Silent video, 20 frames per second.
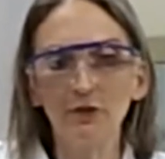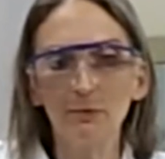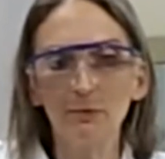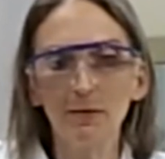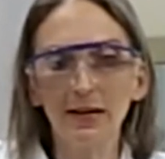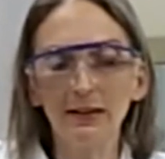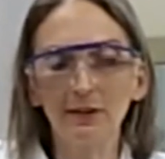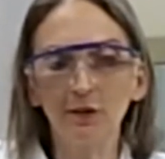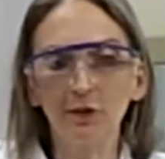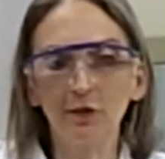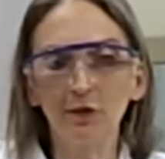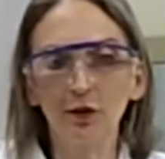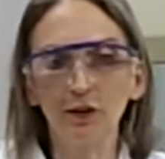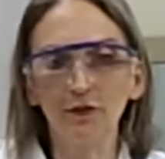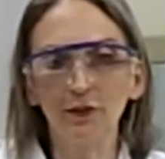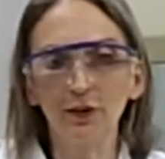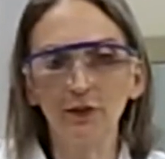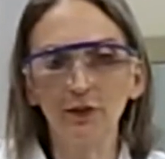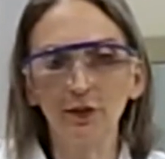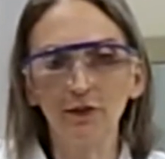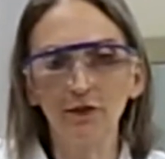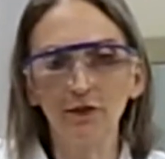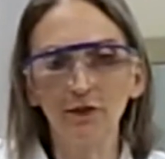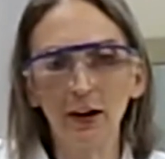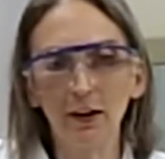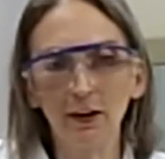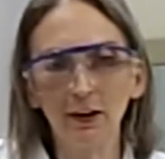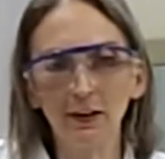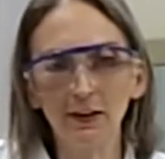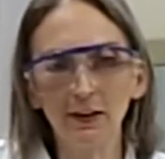you have to make the
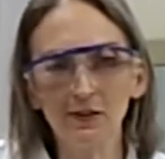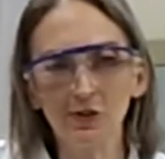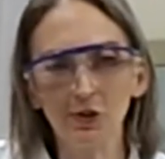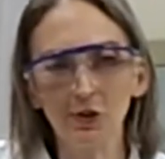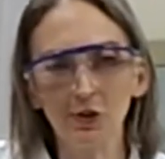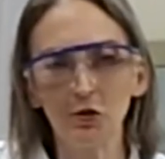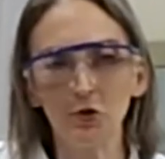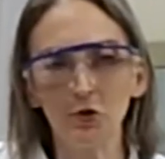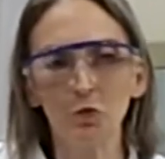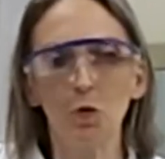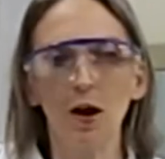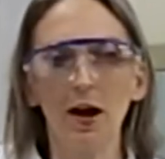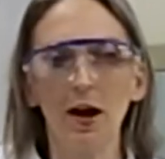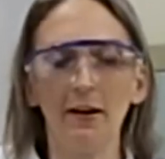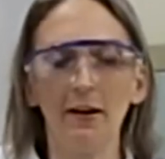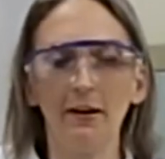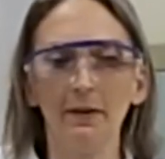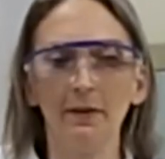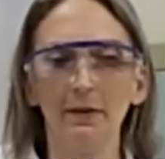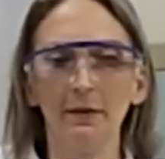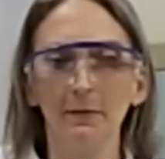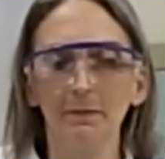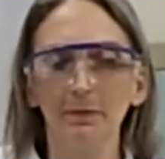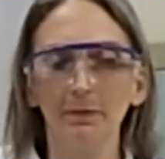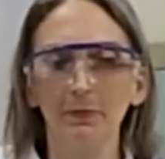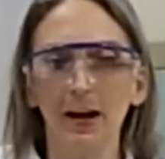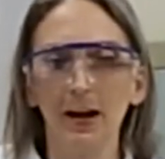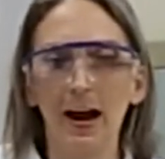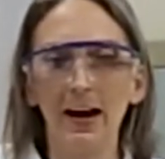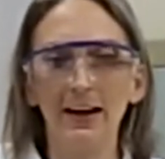surface a very certain way,